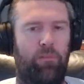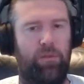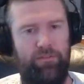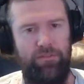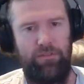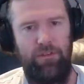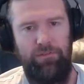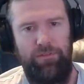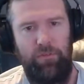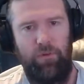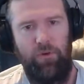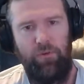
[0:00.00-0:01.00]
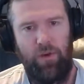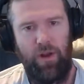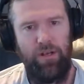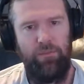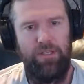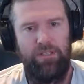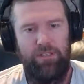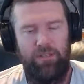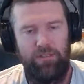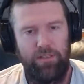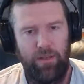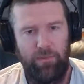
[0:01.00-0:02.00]
If you want to run a
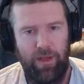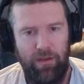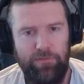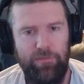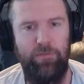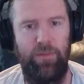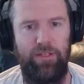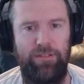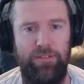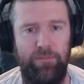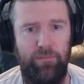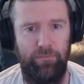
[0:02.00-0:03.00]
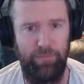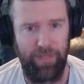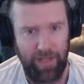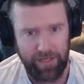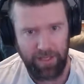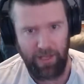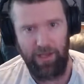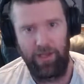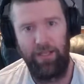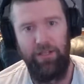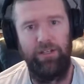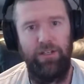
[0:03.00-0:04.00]
business, apart from it's bloody
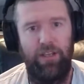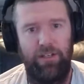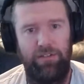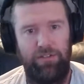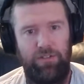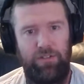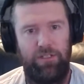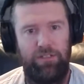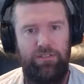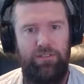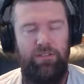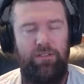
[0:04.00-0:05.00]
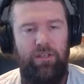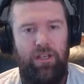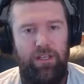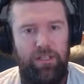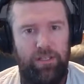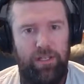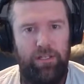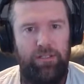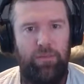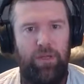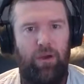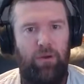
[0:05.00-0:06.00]
hard and you need to
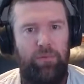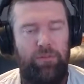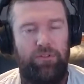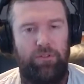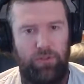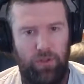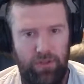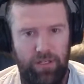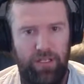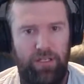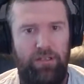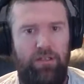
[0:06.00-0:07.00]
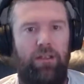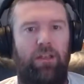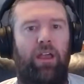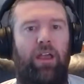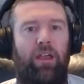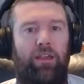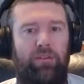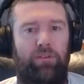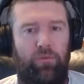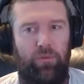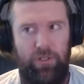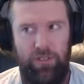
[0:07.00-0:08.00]
be open to learning
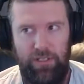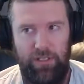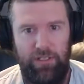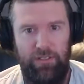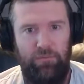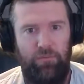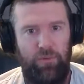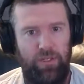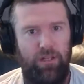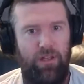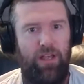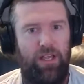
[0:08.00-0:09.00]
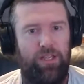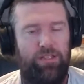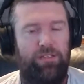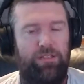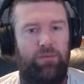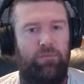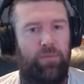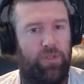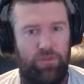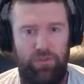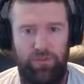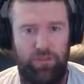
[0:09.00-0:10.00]
and really realize
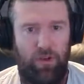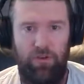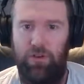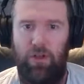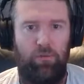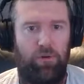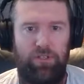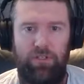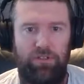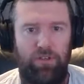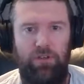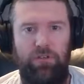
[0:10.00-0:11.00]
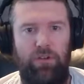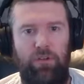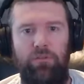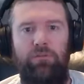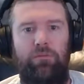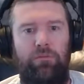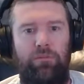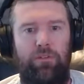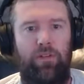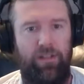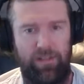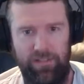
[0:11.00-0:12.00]
you don't know what you don't know,
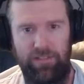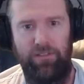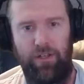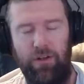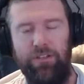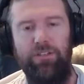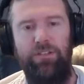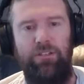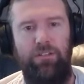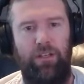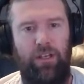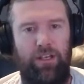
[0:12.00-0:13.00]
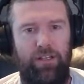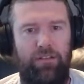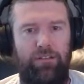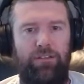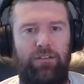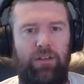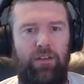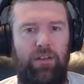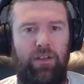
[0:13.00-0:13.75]
and there's a lot, and